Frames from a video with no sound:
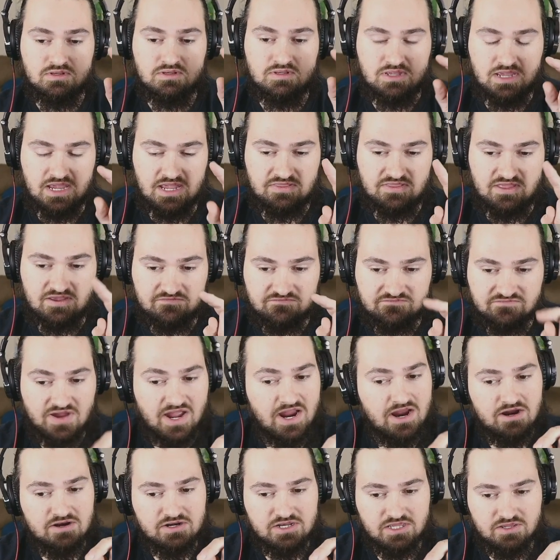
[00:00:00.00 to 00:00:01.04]
and they
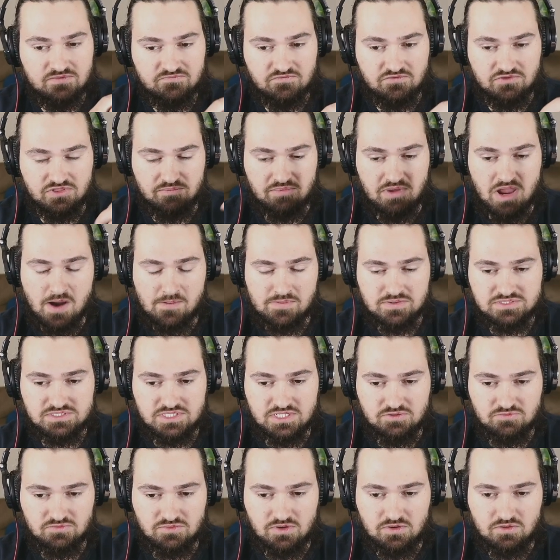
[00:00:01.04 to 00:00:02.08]
fired him for the papers that he
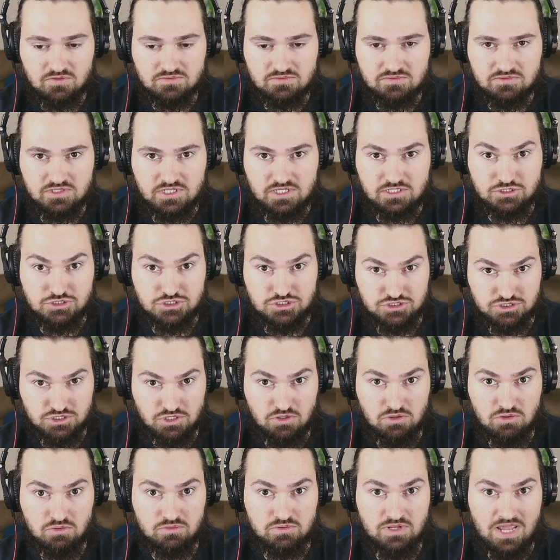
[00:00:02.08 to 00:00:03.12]
wrote that
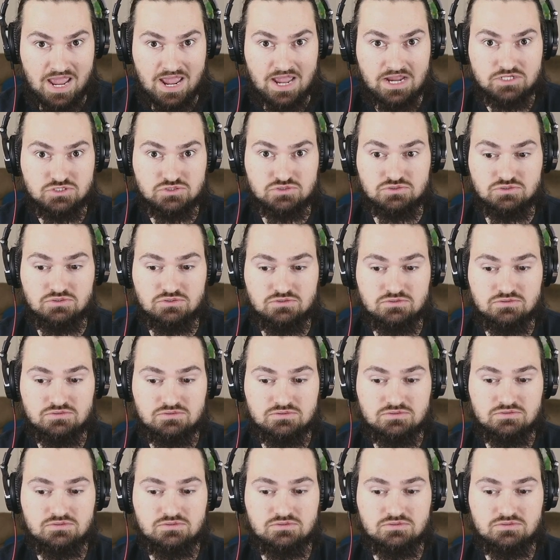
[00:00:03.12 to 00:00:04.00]
showed actual,